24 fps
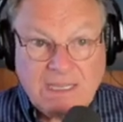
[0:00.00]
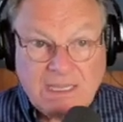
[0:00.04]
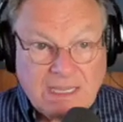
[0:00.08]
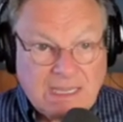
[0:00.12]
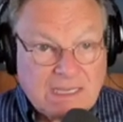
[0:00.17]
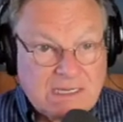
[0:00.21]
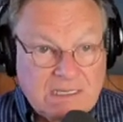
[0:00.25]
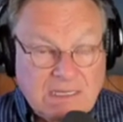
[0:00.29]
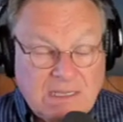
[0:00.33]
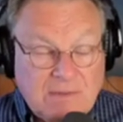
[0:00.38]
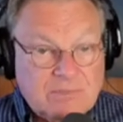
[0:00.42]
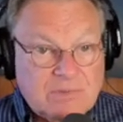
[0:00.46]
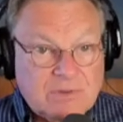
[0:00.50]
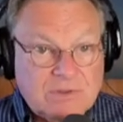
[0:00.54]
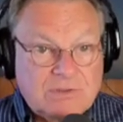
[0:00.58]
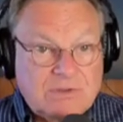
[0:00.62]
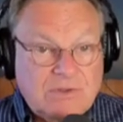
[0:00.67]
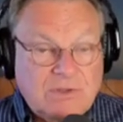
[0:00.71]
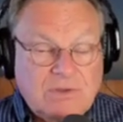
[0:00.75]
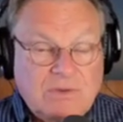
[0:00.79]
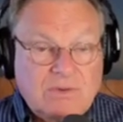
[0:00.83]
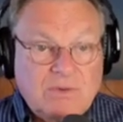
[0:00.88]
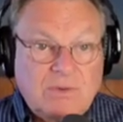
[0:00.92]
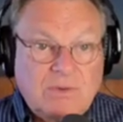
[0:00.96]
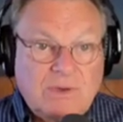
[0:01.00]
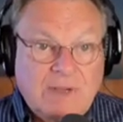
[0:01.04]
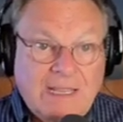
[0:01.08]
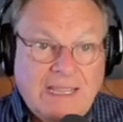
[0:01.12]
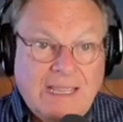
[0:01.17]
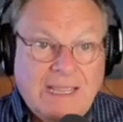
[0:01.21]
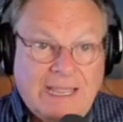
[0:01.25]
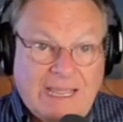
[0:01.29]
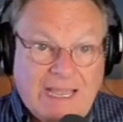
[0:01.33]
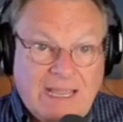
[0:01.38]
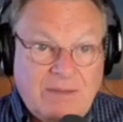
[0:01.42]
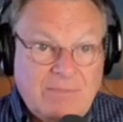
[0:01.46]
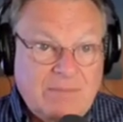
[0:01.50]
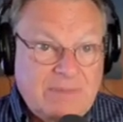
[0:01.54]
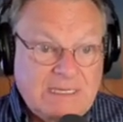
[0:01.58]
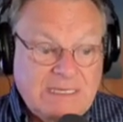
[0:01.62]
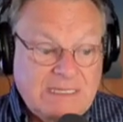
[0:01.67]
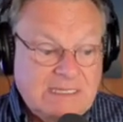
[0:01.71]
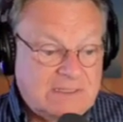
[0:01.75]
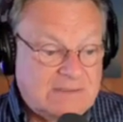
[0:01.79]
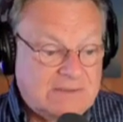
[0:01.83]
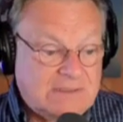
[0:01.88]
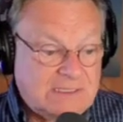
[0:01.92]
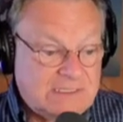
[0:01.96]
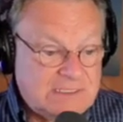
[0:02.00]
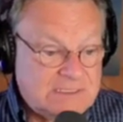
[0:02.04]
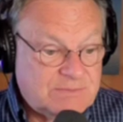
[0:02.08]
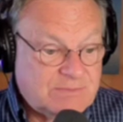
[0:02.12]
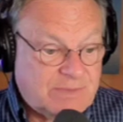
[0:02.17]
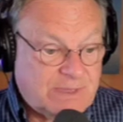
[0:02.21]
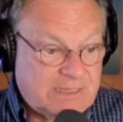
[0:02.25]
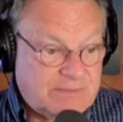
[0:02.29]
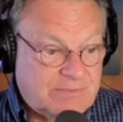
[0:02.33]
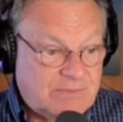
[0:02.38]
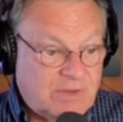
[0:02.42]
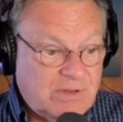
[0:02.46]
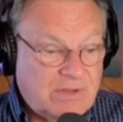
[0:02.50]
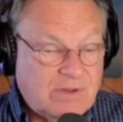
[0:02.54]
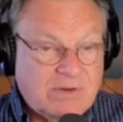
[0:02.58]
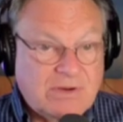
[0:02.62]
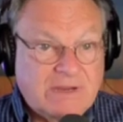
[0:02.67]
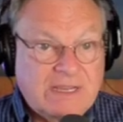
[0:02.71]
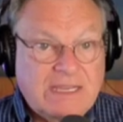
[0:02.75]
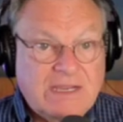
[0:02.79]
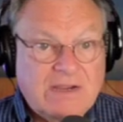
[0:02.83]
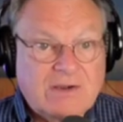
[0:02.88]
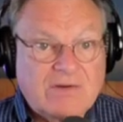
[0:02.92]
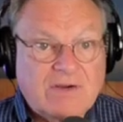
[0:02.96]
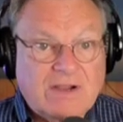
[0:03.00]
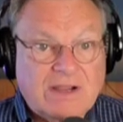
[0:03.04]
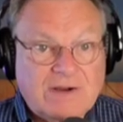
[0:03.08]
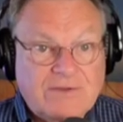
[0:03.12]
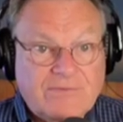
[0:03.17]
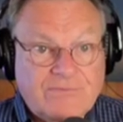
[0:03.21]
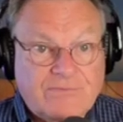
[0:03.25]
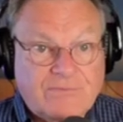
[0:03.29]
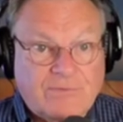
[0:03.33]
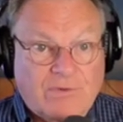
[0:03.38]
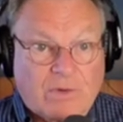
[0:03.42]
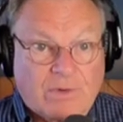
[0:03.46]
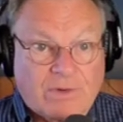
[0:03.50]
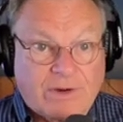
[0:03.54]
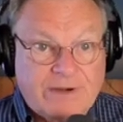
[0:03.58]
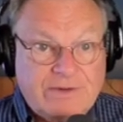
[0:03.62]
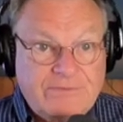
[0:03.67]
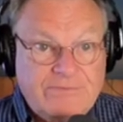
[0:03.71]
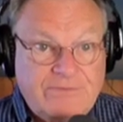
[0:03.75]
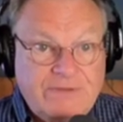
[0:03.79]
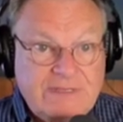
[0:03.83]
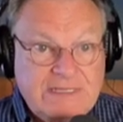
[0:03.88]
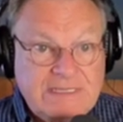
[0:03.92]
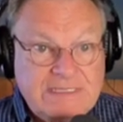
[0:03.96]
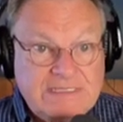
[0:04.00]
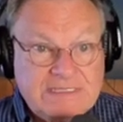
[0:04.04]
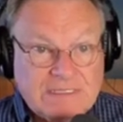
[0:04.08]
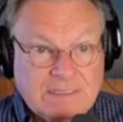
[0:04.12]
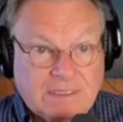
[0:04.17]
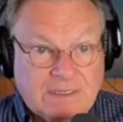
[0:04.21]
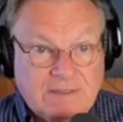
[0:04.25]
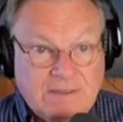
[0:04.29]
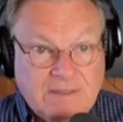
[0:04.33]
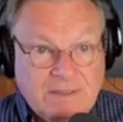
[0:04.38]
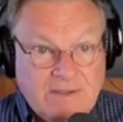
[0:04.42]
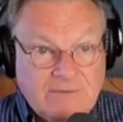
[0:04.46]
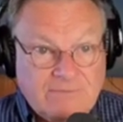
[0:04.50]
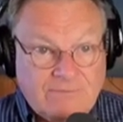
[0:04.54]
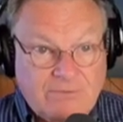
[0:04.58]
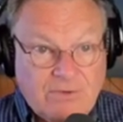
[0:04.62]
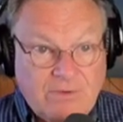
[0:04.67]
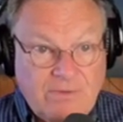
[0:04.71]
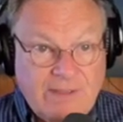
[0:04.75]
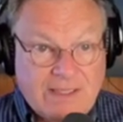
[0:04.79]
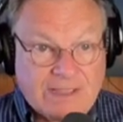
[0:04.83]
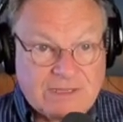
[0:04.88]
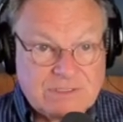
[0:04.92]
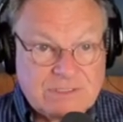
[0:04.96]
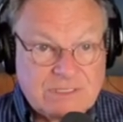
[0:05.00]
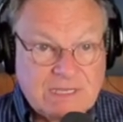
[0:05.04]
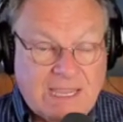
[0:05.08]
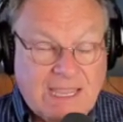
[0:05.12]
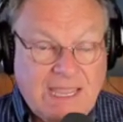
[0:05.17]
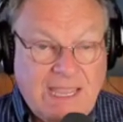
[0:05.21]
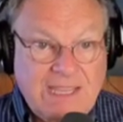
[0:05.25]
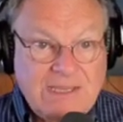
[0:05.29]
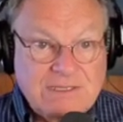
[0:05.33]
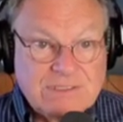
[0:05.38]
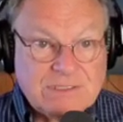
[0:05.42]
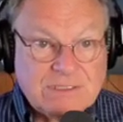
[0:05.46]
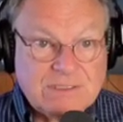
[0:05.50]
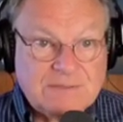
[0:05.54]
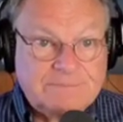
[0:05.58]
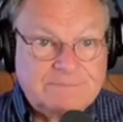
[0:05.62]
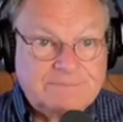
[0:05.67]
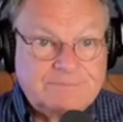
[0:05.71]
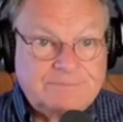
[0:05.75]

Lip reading: and number two, how many of these people are here on a foreign visa for education.